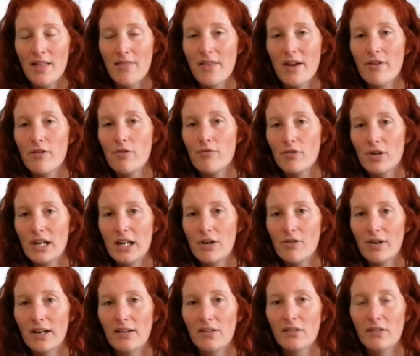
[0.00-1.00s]
They're a really
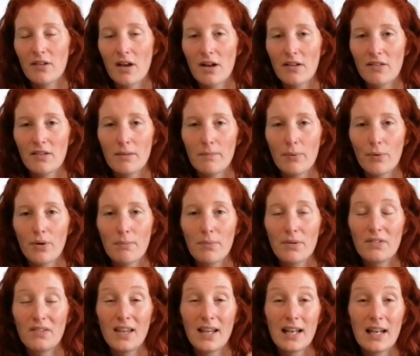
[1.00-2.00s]
great starting point,
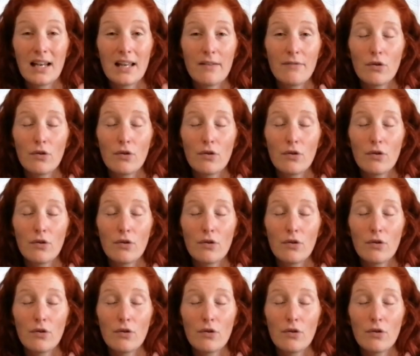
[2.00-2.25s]
particularly